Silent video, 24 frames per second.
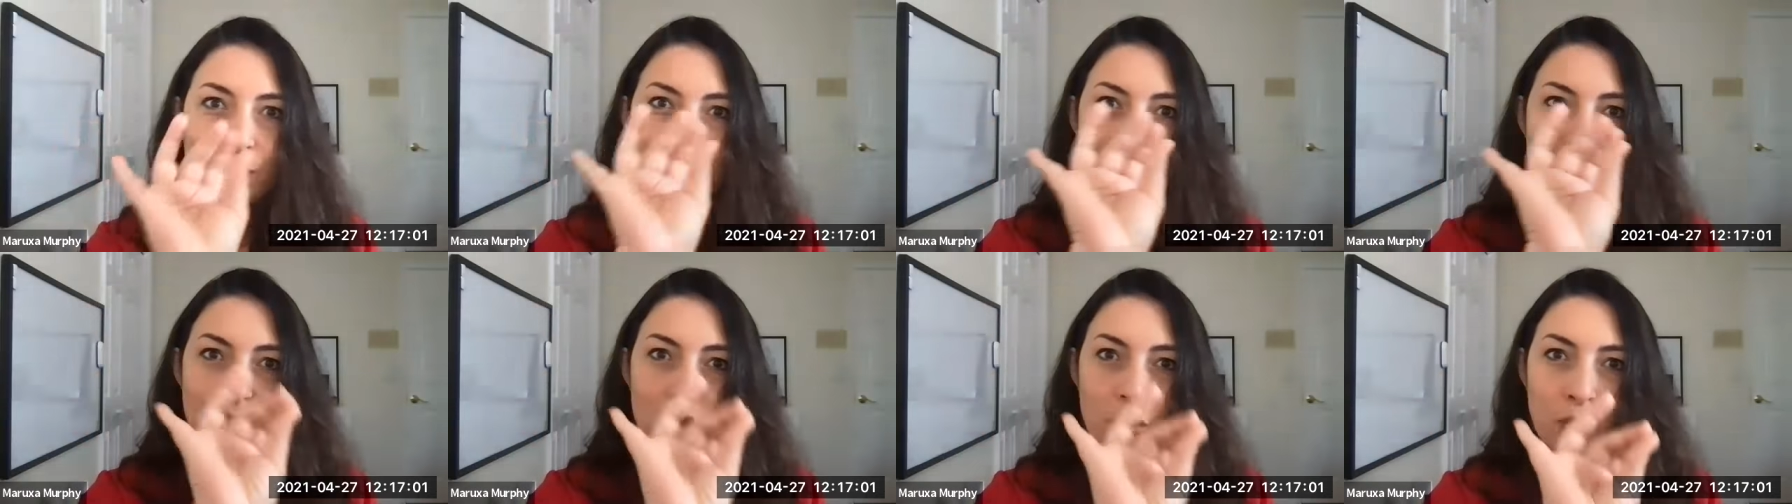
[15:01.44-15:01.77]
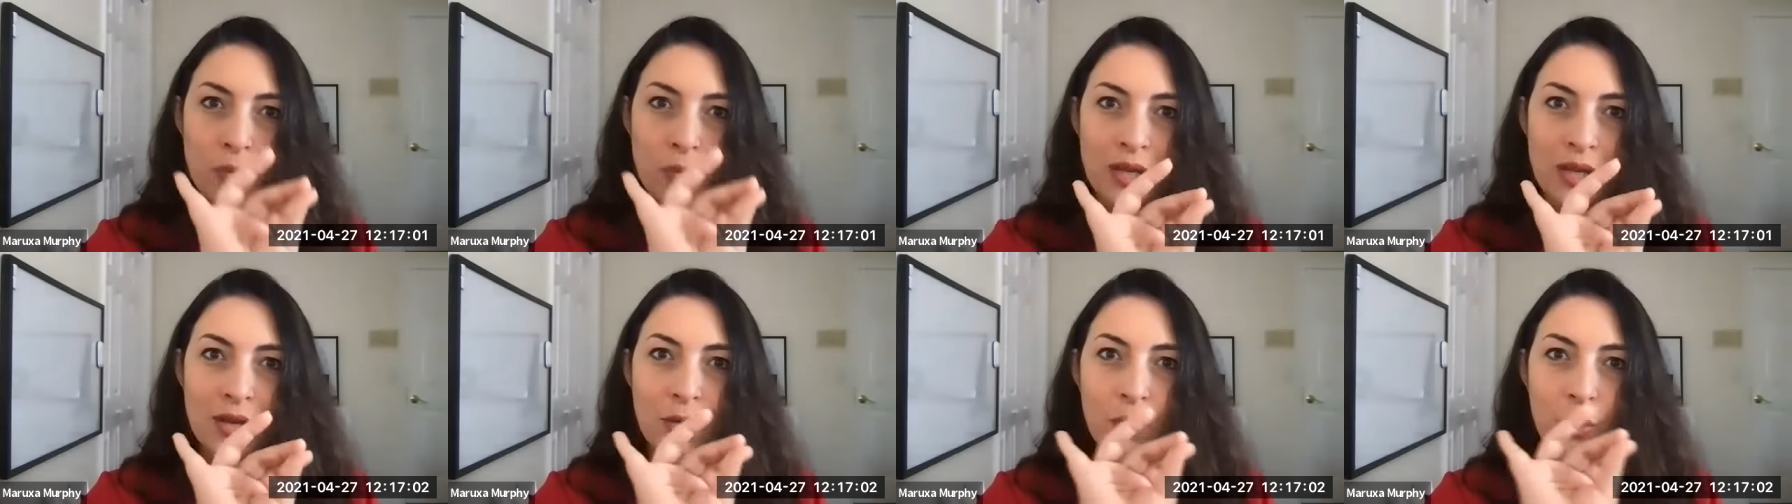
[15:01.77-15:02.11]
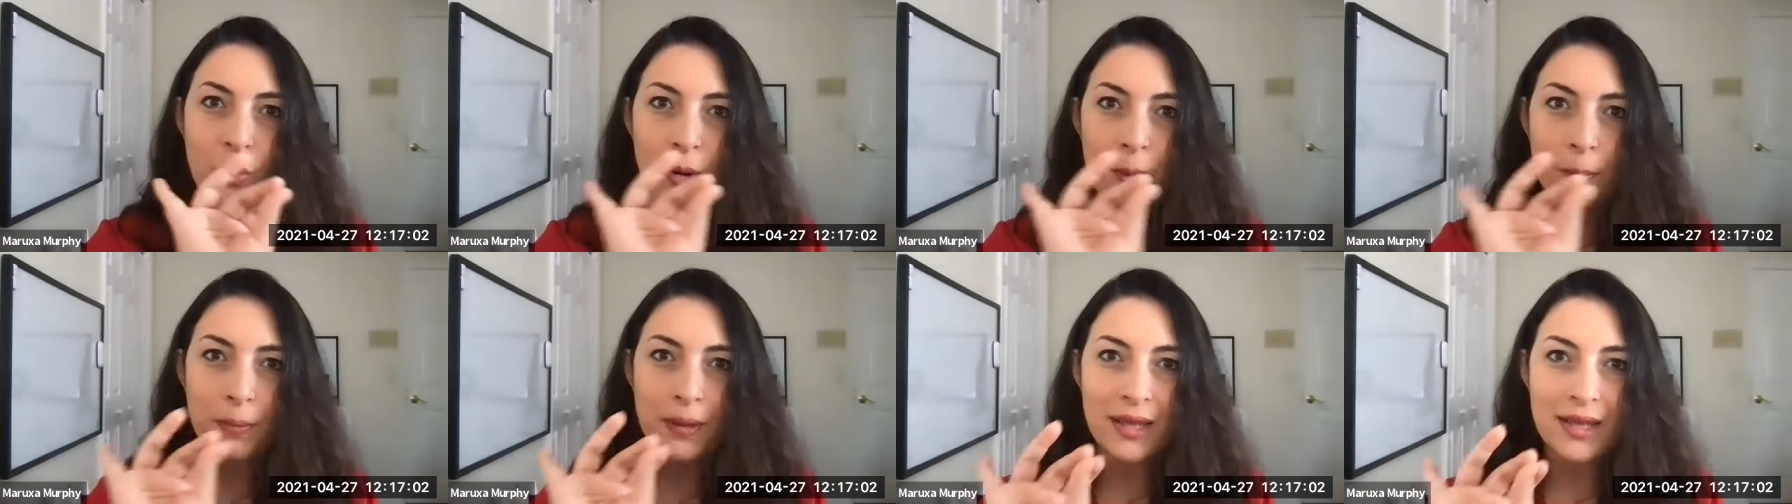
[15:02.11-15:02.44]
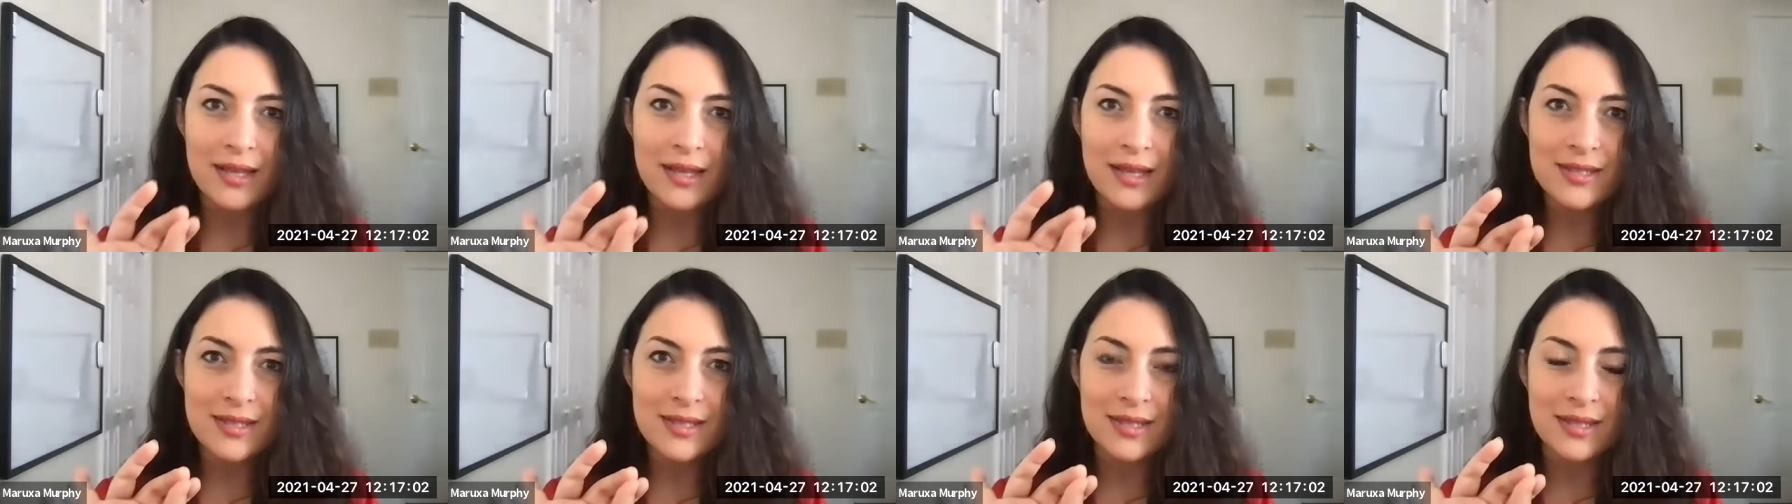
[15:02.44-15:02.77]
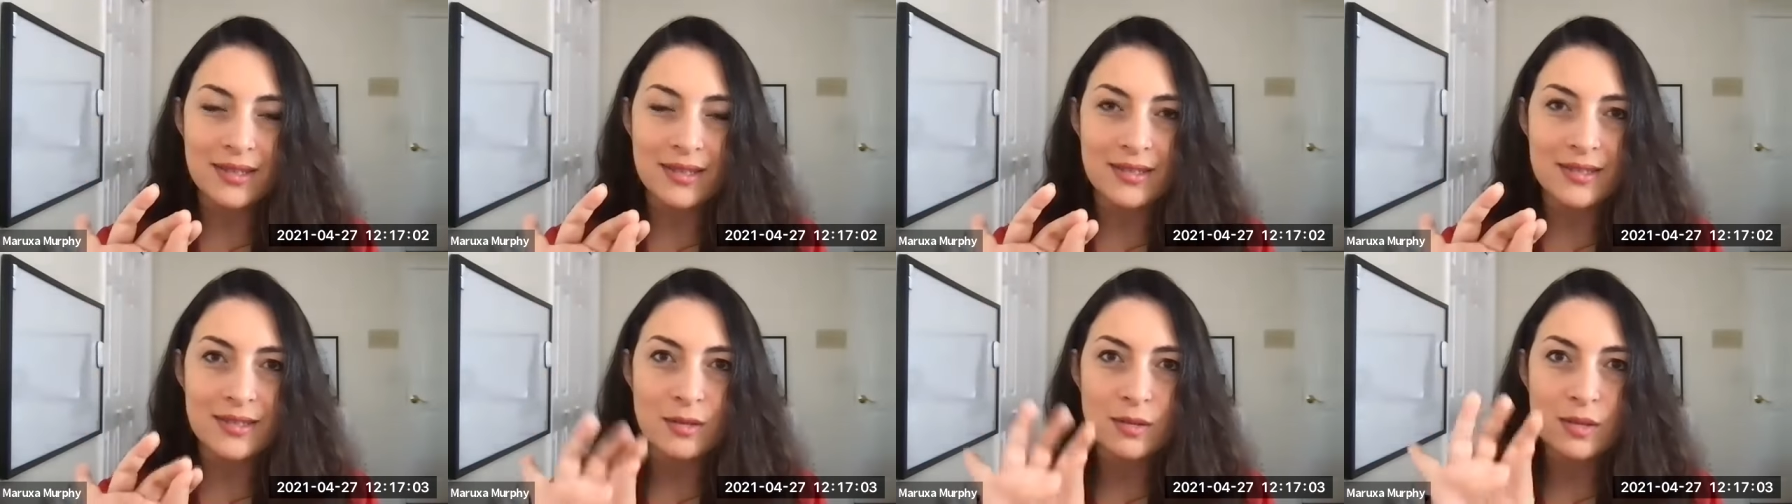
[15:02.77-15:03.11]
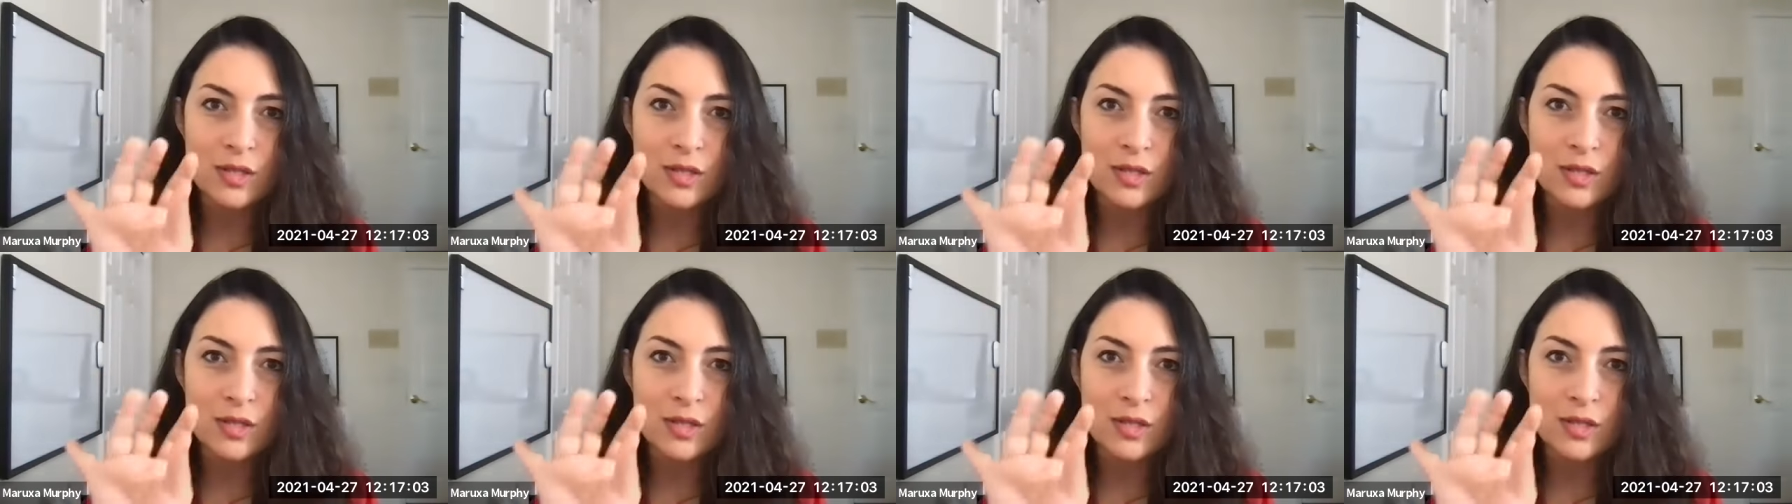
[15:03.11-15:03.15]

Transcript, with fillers: those three core pieces,